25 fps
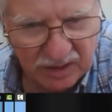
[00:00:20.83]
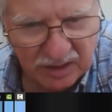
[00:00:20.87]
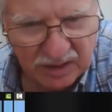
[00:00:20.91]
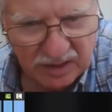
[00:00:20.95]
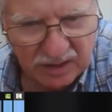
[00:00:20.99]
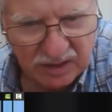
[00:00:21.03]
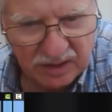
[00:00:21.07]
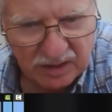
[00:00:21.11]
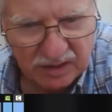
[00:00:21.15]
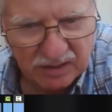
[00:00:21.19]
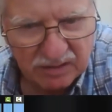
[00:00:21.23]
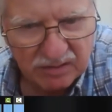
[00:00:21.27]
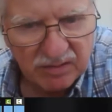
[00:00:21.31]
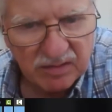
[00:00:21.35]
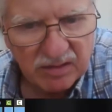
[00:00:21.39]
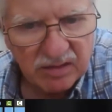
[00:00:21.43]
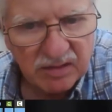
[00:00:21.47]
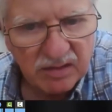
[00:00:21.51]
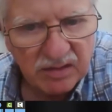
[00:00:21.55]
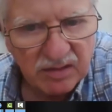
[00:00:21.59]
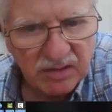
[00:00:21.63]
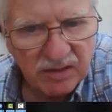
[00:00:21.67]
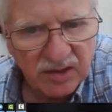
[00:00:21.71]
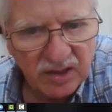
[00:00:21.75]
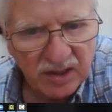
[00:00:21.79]
your
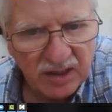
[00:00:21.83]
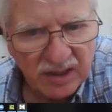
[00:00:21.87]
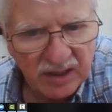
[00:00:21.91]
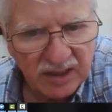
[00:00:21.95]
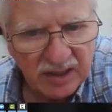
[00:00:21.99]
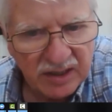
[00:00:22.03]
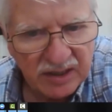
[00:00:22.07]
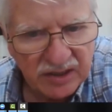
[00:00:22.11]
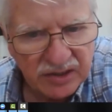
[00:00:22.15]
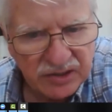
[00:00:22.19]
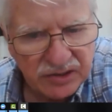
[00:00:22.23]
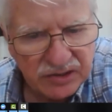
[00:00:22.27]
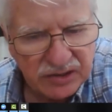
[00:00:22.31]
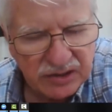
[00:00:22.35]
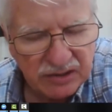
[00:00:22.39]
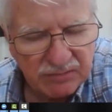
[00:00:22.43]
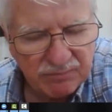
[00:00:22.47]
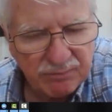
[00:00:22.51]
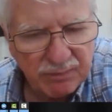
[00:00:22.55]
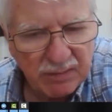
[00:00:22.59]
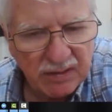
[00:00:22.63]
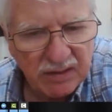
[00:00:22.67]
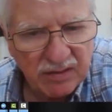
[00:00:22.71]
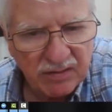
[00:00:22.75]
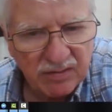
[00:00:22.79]
ulna is the
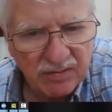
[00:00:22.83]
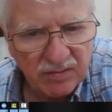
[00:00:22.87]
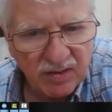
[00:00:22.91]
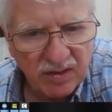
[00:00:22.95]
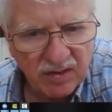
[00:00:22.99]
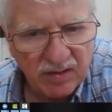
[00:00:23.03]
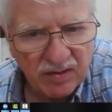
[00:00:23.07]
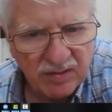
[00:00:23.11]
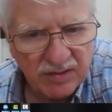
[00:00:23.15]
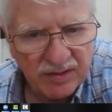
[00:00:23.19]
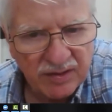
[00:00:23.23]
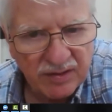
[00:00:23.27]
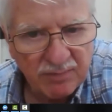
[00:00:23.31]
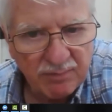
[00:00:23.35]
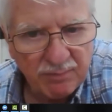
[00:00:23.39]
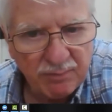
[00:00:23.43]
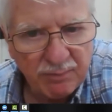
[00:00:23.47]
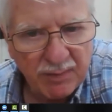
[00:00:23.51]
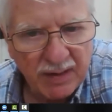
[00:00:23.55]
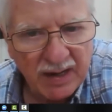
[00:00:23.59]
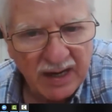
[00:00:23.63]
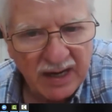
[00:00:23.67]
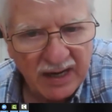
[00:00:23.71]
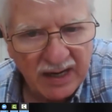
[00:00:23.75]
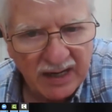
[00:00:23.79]
bone on the
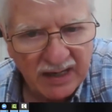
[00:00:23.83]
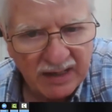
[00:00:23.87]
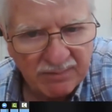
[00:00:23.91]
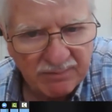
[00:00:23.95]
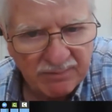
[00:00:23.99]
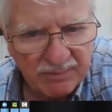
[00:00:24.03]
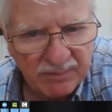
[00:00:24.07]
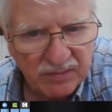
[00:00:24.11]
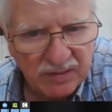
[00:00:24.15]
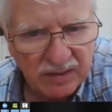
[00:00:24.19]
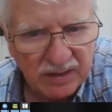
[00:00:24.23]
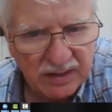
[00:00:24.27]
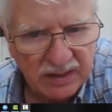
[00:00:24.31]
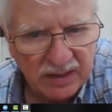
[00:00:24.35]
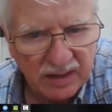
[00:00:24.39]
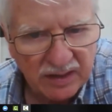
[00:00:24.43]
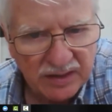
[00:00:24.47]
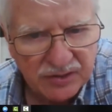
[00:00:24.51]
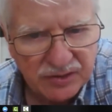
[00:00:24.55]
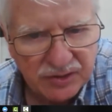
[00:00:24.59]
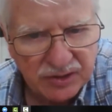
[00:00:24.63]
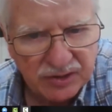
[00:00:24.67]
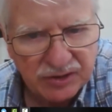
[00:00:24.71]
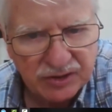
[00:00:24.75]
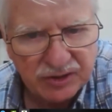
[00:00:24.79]
bottom
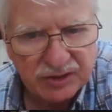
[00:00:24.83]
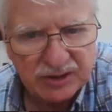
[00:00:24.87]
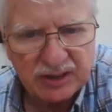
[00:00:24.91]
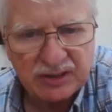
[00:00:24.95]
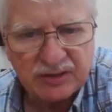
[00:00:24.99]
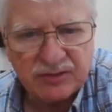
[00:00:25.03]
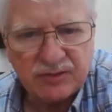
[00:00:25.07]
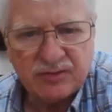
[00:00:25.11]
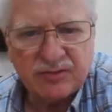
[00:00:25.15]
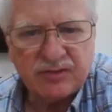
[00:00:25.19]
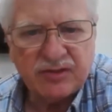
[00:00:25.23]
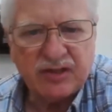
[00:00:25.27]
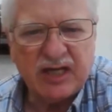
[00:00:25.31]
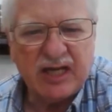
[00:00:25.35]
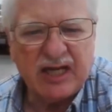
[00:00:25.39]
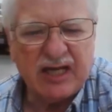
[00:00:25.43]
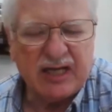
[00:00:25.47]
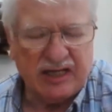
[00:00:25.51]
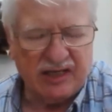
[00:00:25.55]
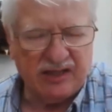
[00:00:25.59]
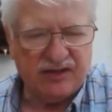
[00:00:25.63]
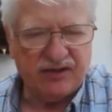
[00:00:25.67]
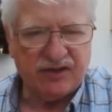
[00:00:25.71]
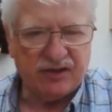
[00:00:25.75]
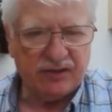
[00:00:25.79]
because it's
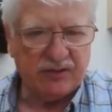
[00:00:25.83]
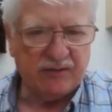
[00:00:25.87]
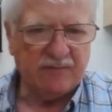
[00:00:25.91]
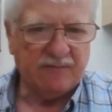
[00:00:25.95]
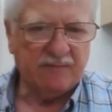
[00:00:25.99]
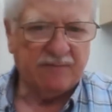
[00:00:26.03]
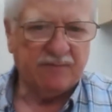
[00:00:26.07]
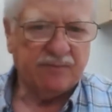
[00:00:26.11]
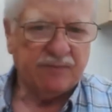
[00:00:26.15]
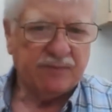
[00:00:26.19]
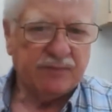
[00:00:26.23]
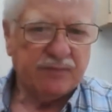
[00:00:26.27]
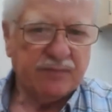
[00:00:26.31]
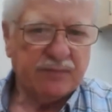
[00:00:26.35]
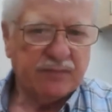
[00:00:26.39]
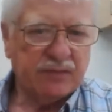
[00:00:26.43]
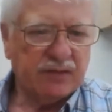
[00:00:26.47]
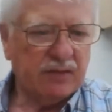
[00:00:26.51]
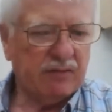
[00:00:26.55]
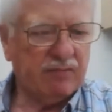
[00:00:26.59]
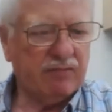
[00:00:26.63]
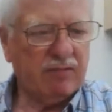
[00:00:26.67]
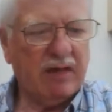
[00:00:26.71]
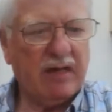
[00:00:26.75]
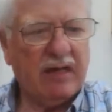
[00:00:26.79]
underneath.
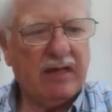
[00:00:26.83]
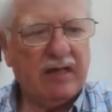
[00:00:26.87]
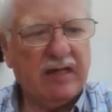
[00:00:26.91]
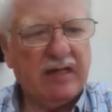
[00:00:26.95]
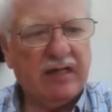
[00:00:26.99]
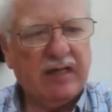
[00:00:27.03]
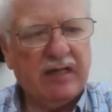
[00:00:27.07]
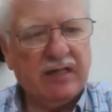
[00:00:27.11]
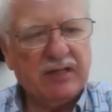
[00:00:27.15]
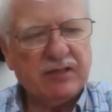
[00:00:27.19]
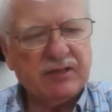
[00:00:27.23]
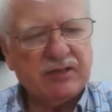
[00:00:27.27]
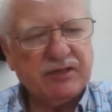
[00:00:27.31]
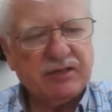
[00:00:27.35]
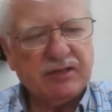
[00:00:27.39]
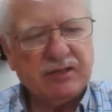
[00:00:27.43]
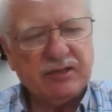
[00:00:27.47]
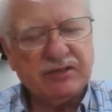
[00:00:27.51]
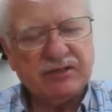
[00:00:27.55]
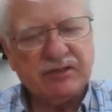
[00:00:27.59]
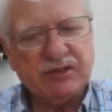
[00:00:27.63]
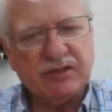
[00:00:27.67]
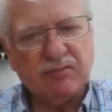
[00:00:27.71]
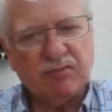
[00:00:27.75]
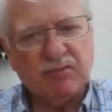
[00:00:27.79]
The radius
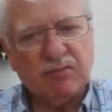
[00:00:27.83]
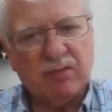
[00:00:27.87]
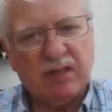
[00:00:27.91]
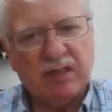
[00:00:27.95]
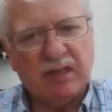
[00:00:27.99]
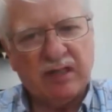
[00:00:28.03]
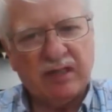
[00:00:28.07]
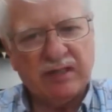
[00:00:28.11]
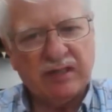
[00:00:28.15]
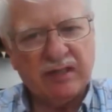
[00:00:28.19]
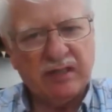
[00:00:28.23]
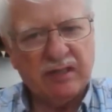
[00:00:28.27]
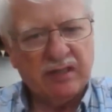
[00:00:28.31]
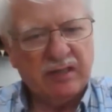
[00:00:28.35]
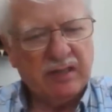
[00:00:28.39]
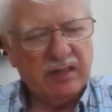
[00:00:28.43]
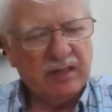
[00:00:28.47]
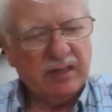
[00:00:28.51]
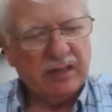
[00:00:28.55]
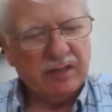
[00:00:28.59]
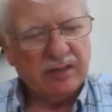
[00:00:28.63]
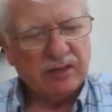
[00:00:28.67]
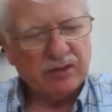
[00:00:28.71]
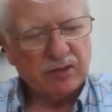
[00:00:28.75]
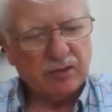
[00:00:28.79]
is the one
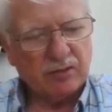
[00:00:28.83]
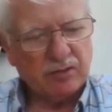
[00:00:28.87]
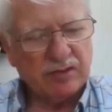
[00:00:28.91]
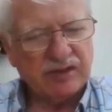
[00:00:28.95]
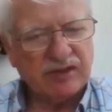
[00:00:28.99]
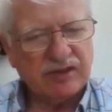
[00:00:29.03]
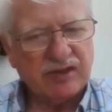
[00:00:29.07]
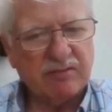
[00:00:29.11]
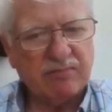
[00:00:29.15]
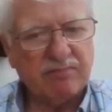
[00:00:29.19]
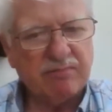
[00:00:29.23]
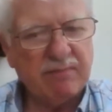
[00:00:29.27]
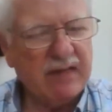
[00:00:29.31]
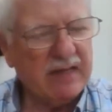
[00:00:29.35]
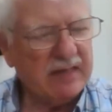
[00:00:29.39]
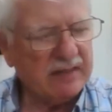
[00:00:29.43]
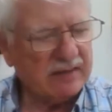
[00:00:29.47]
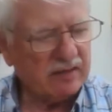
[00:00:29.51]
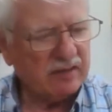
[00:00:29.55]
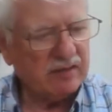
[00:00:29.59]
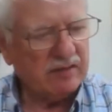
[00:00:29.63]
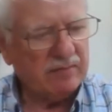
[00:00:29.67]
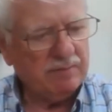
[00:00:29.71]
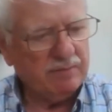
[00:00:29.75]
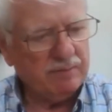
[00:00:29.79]
toward the
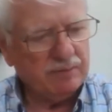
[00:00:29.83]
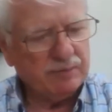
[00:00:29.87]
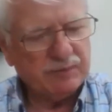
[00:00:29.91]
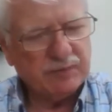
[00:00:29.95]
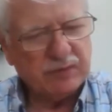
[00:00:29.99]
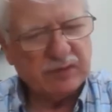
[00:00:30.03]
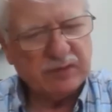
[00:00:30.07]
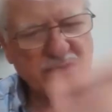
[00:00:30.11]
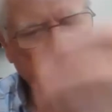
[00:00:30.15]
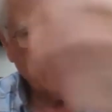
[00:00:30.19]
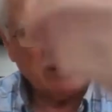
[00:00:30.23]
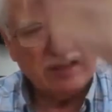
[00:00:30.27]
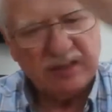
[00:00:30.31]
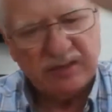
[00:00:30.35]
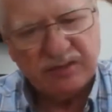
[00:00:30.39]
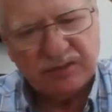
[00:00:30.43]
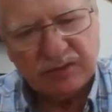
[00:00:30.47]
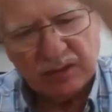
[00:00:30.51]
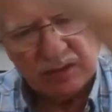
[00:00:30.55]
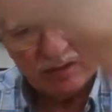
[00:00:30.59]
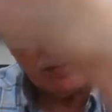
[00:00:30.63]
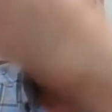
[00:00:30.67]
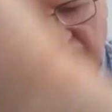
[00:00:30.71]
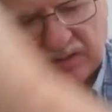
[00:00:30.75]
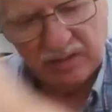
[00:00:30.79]
middle. See,
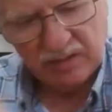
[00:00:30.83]
so